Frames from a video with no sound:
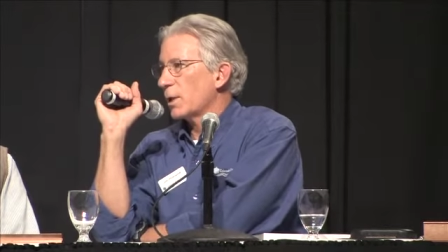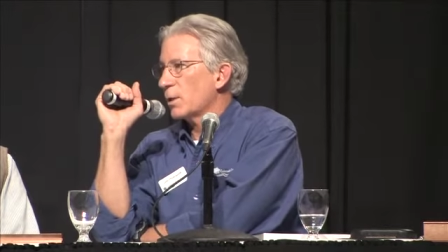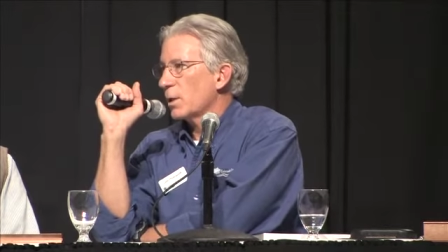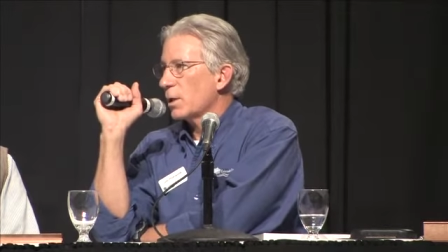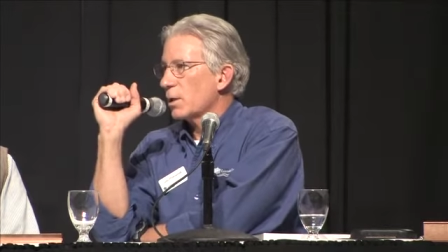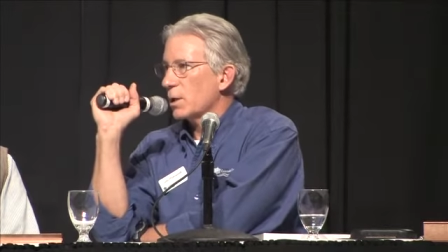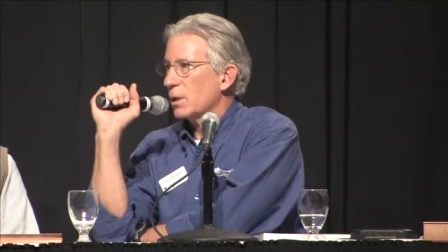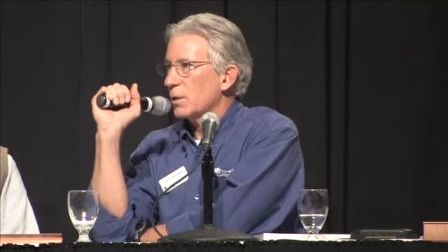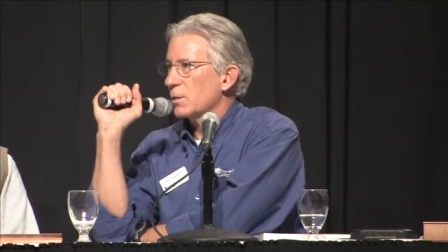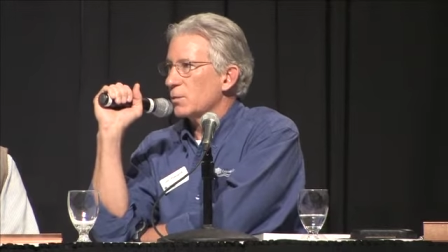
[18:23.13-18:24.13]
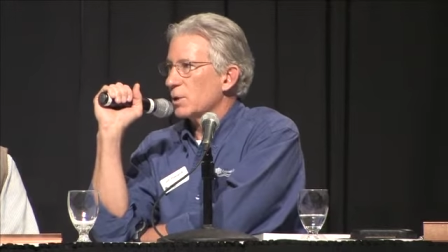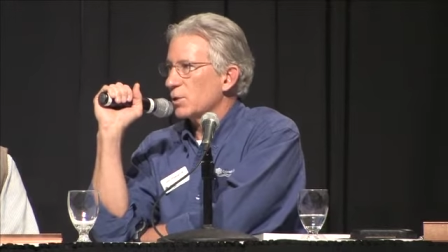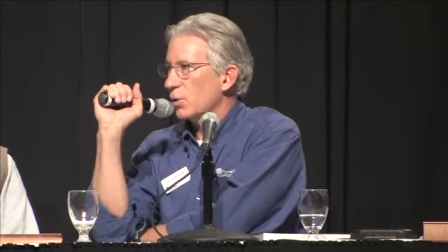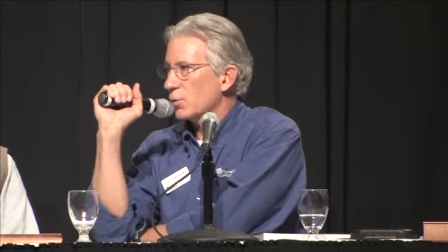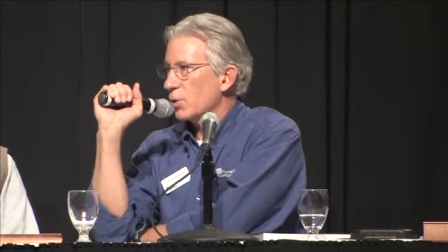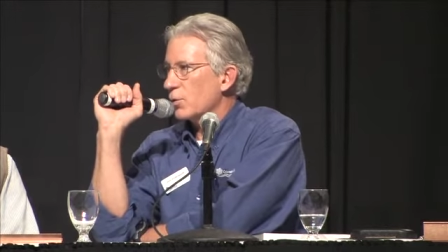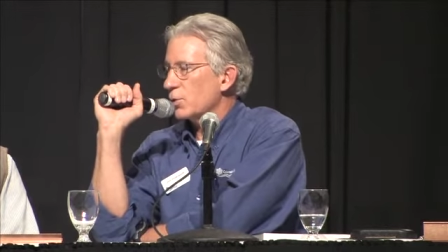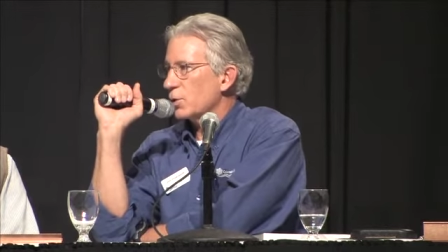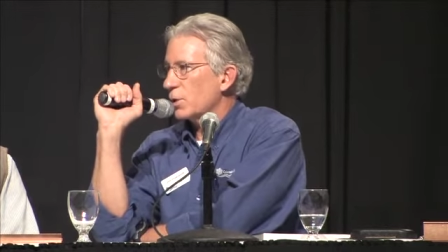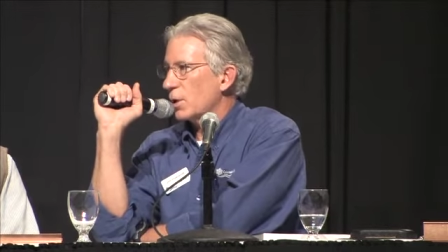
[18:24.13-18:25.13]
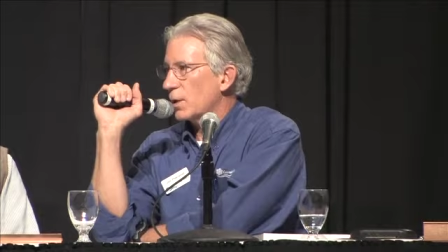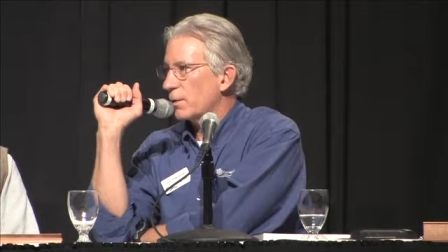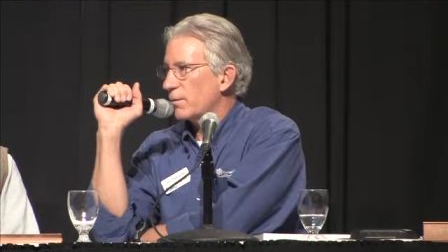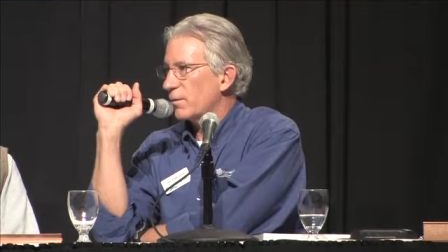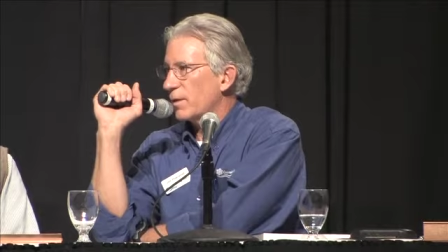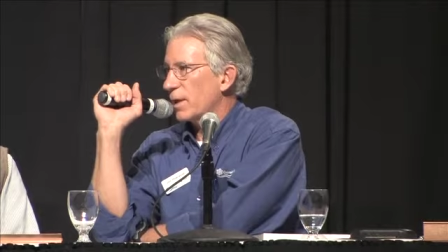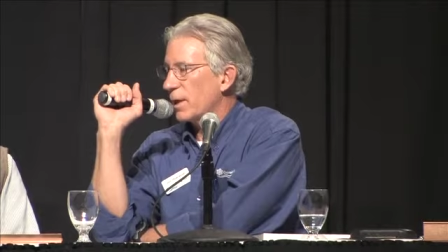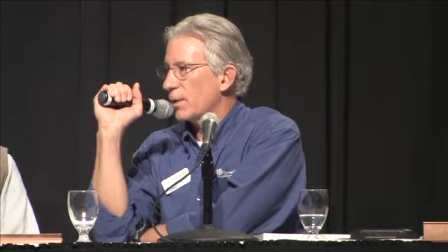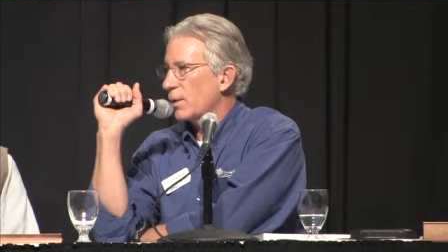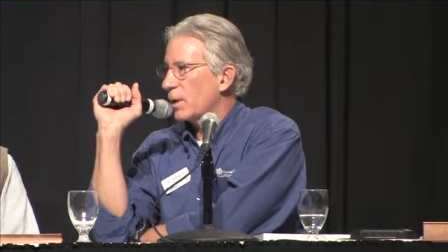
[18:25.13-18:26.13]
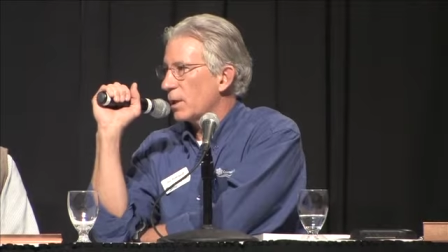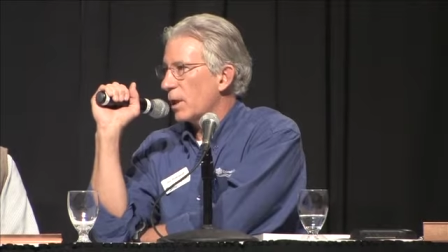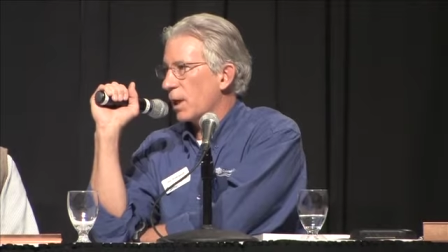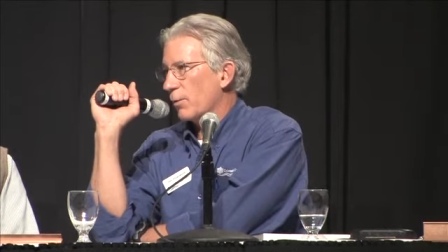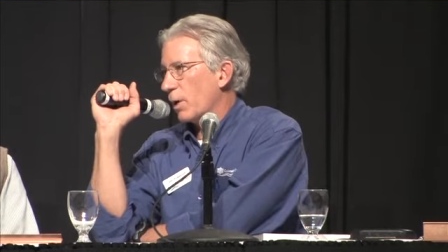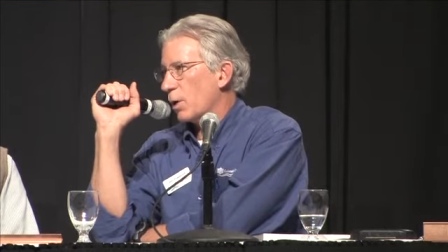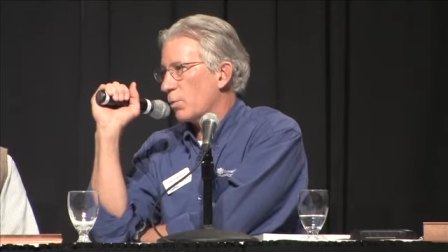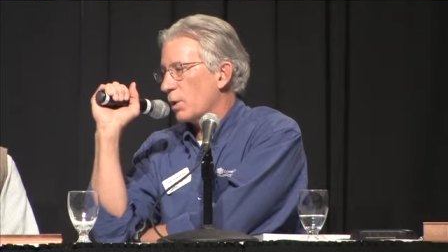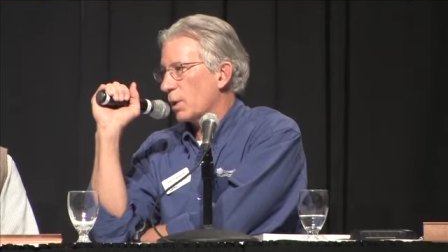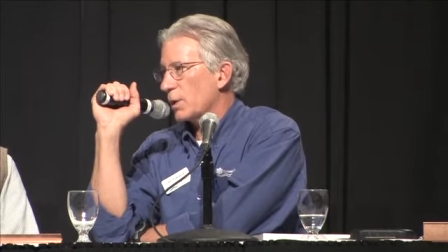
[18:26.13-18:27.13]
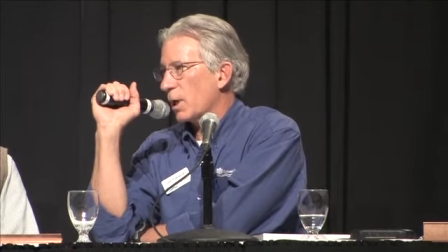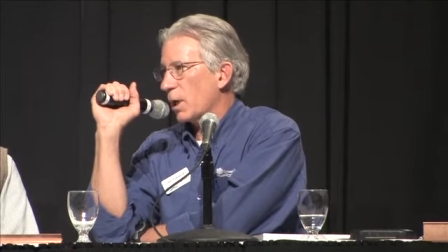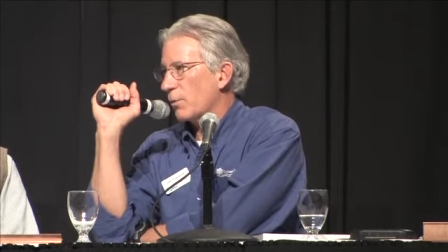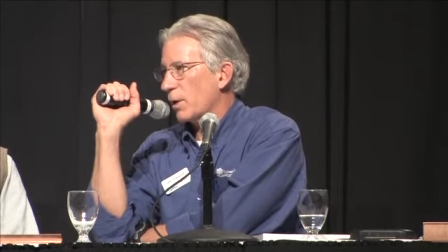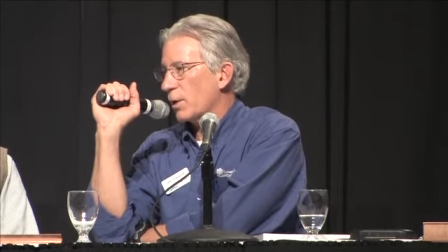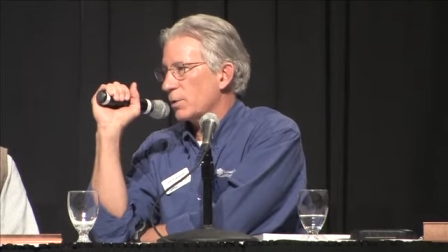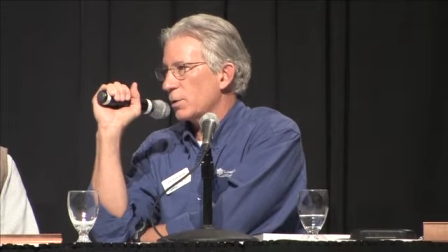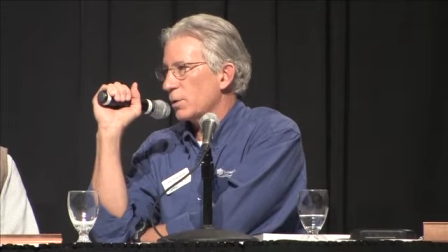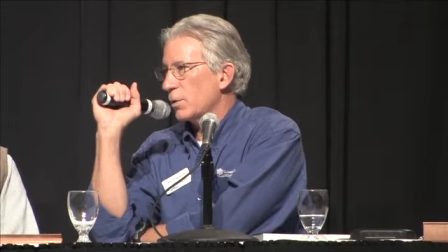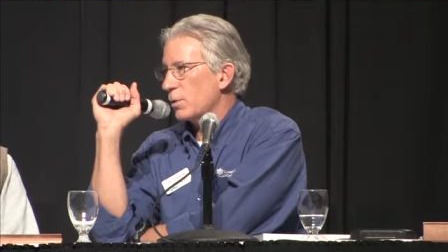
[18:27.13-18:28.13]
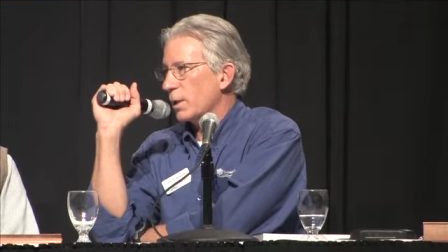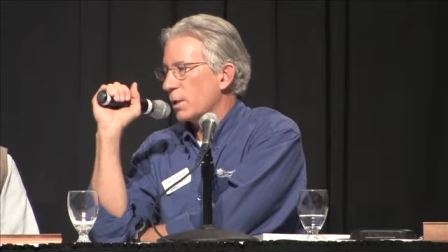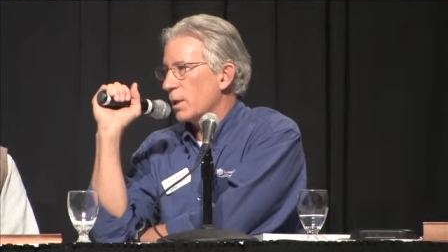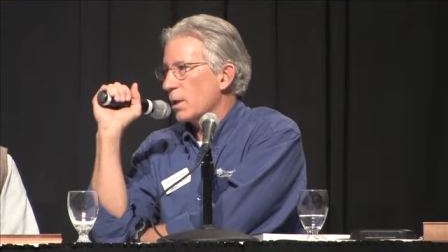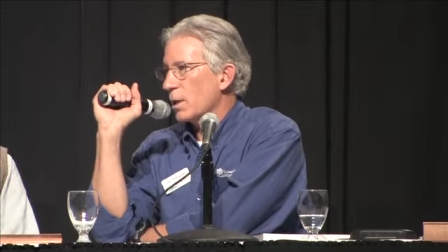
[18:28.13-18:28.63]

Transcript: And the, there's this whole notion of uh, Colorado one, Colorado two, and